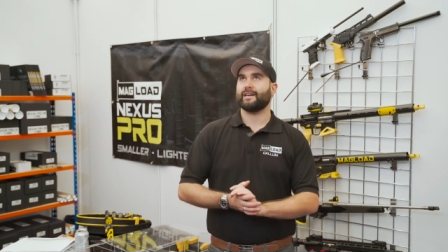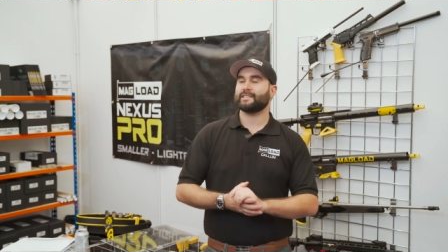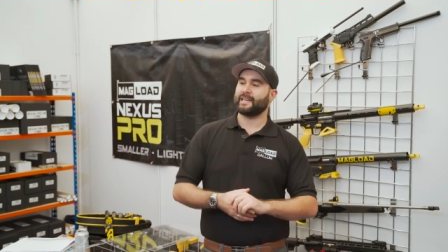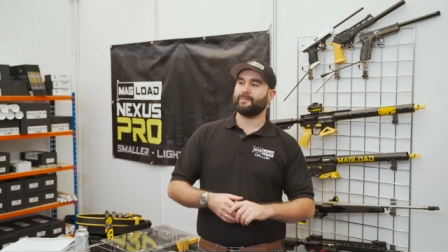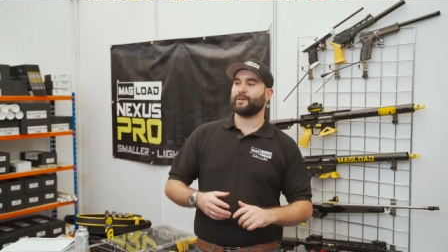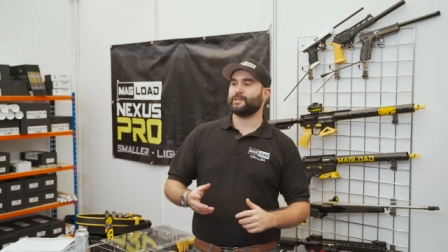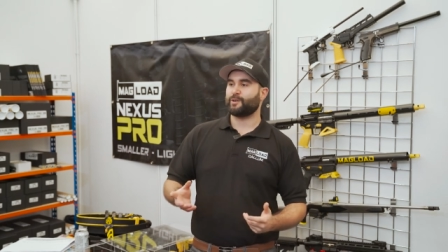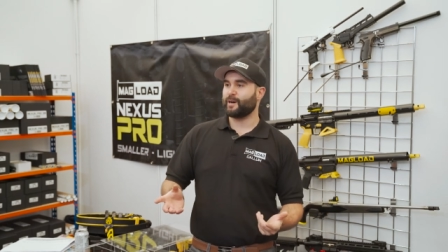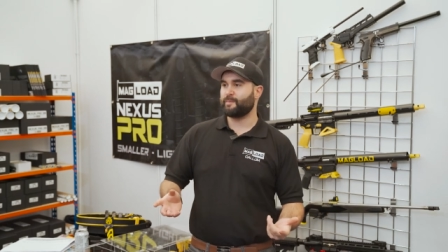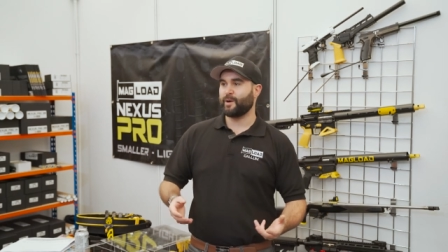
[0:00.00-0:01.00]
has anybody
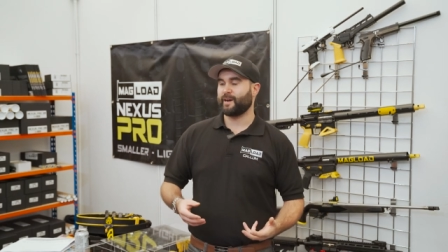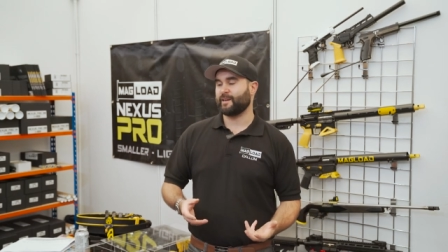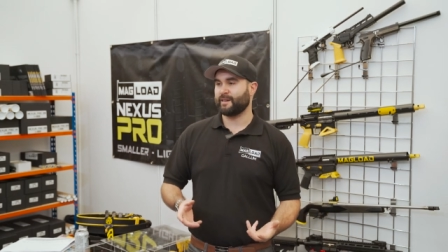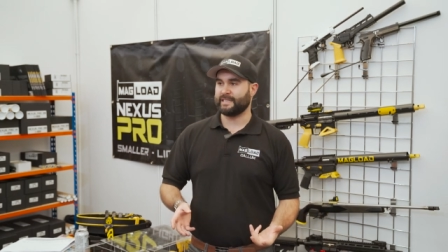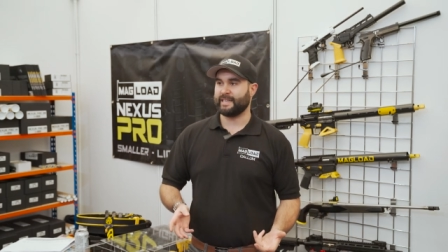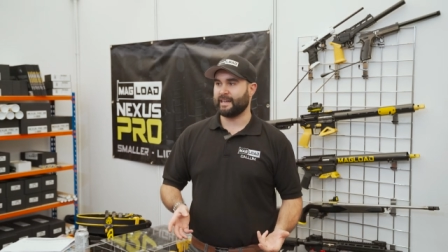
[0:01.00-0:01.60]
tried putting a nineteen